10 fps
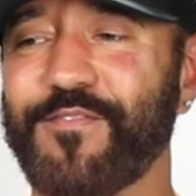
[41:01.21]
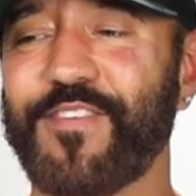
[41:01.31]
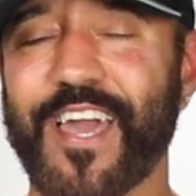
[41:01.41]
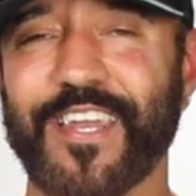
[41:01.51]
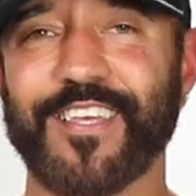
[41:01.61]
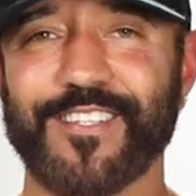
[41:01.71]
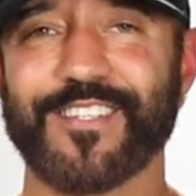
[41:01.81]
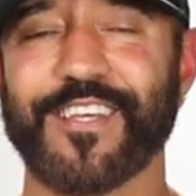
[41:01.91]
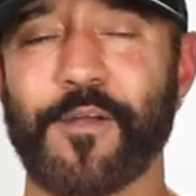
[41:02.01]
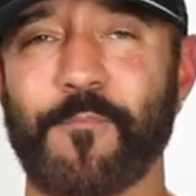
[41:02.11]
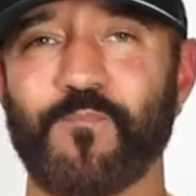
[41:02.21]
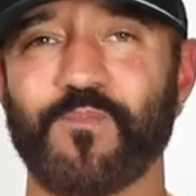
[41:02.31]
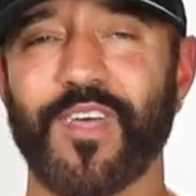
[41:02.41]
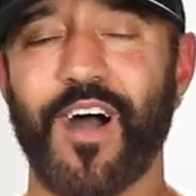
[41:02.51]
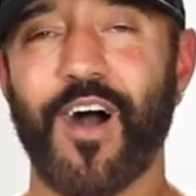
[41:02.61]
advantage
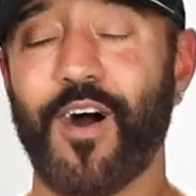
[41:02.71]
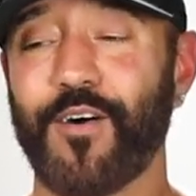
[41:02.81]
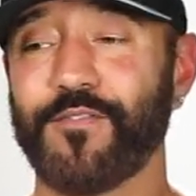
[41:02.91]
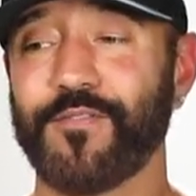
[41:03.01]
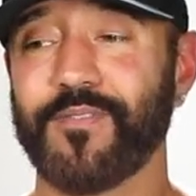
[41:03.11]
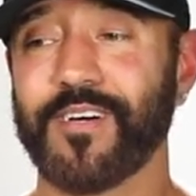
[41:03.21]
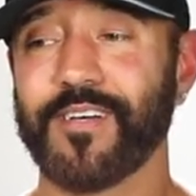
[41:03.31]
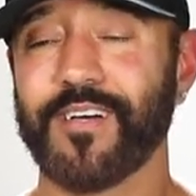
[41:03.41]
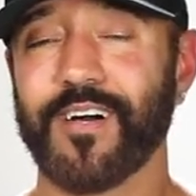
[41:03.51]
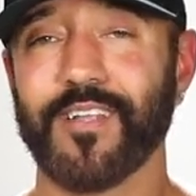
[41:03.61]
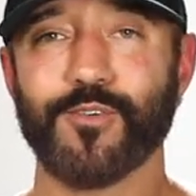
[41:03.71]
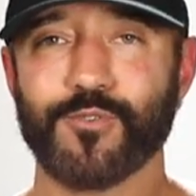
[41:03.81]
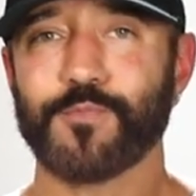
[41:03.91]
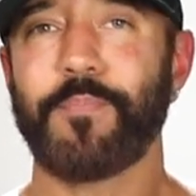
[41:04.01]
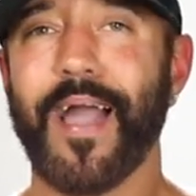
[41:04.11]
of a little
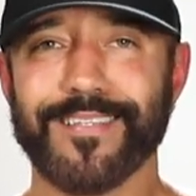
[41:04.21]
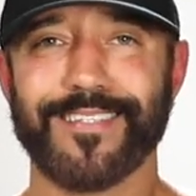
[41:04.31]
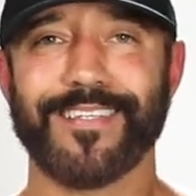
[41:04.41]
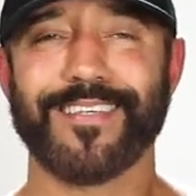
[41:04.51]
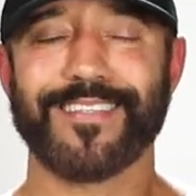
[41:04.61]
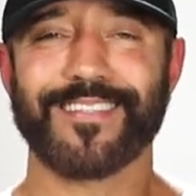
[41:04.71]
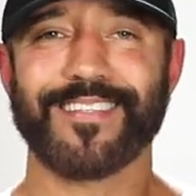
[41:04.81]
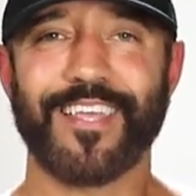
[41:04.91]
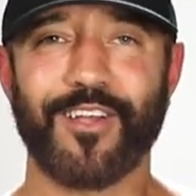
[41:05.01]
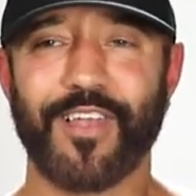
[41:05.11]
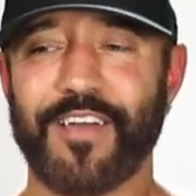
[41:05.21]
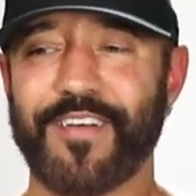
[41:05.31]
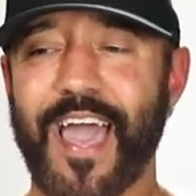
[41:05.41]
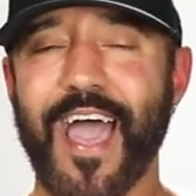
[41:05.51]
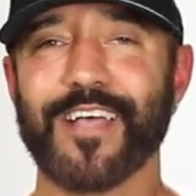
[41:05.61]
spiciness in your life.
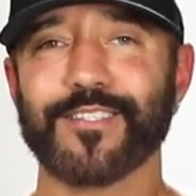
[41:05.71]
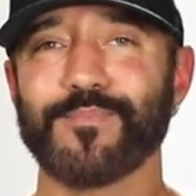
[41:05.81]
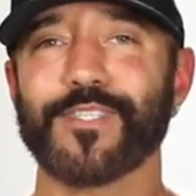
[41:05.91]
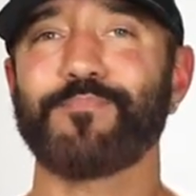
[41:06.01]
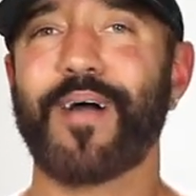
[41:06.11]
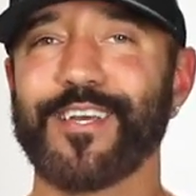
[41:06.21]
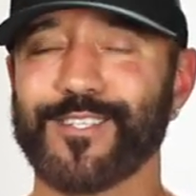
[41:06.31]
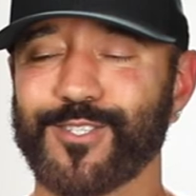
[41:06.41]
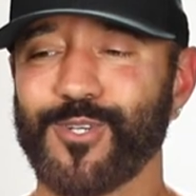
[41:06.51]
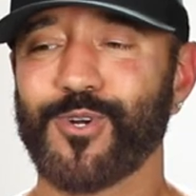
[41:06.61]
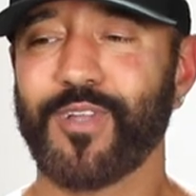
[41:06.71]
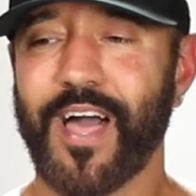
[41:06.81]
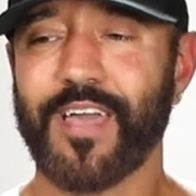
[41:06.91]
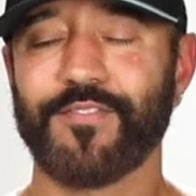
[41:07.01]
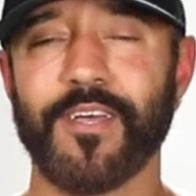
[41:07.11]
Add some spice to your
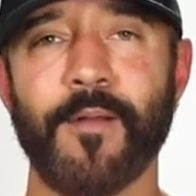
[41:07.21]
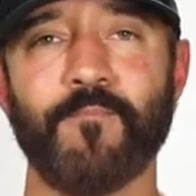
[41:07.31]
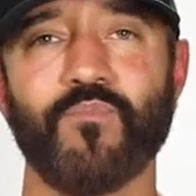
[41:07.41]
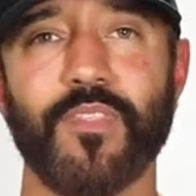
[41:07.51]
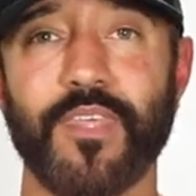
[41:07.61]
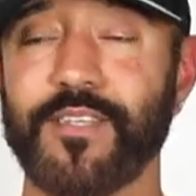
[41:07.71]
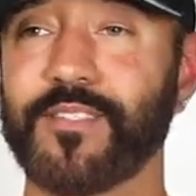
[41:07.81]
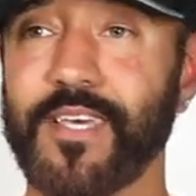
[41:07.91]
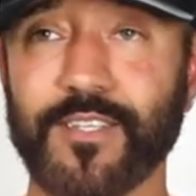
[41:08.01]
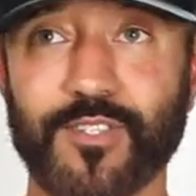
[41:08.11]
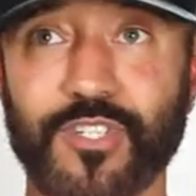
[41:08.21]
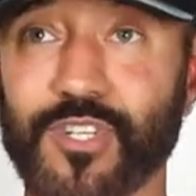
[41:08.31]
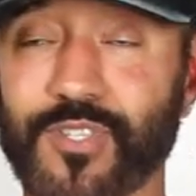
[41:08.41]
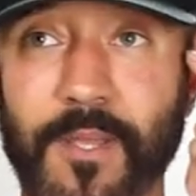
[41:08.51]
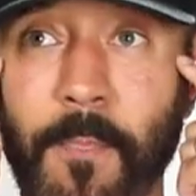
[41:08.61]
life. These things,
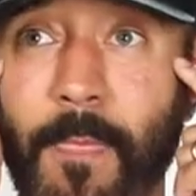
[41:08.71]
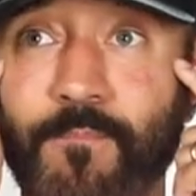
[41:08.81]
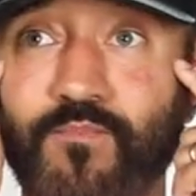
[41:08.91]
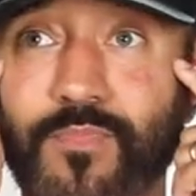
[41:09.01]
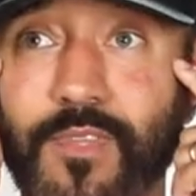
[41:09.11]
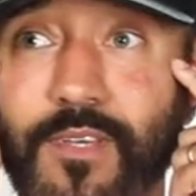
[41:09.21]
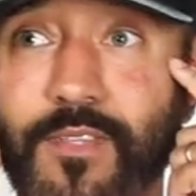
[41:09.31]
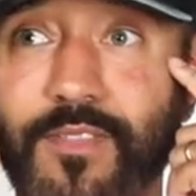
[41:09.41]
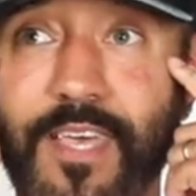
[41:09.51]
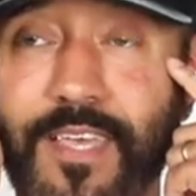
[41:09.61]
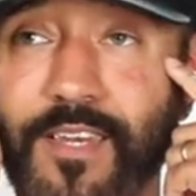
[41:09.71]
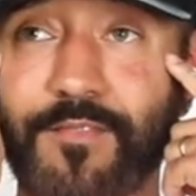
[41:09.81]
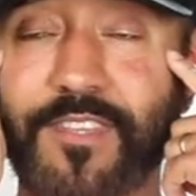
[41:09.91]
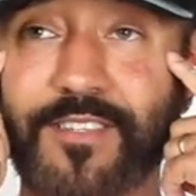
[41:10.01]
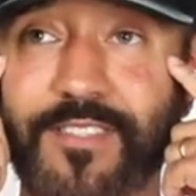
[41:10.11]
just thinking
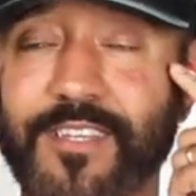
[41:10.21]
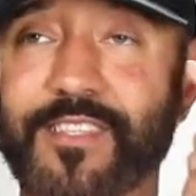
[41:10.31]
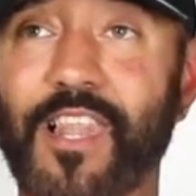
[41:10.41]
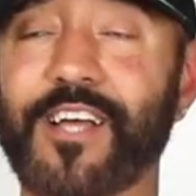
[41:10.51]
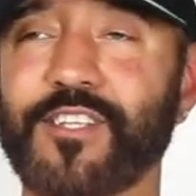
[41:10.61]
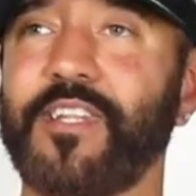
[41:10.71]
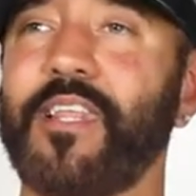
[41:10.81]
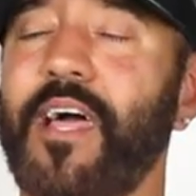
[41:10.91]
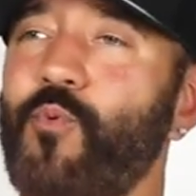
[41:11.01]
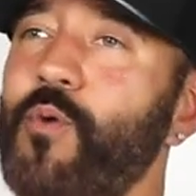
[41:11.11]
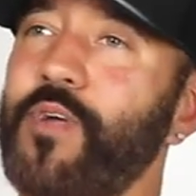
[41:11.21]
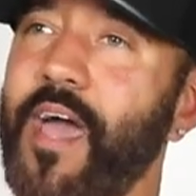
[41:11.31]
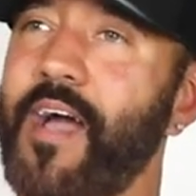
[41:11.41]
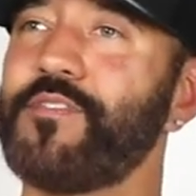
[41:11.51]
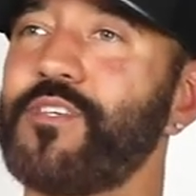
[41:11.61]
of these things logically, like what would
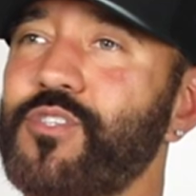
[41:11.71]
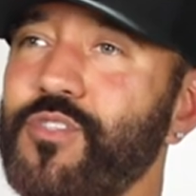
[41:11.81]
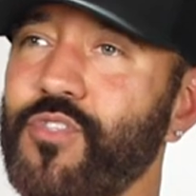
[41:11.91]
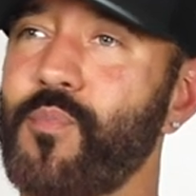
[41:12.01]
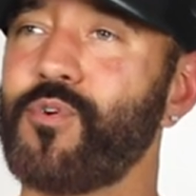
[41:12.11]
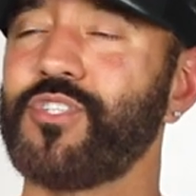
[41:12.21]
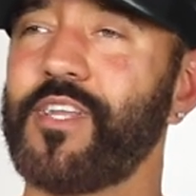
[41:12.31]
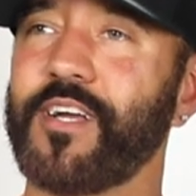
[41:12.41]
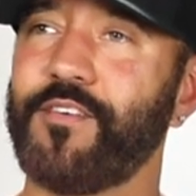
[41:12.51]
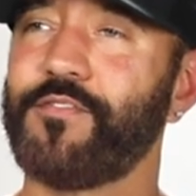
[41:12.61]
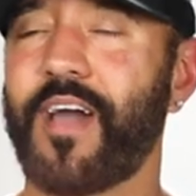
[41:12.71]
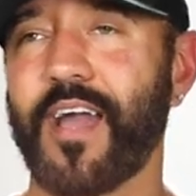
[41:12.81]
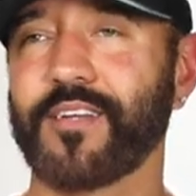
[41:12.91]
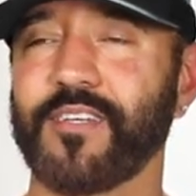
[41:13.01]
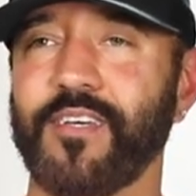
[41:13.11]
have this thermogenic
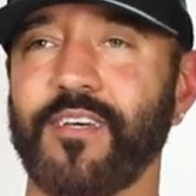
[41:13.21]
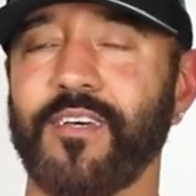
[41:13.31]
effect?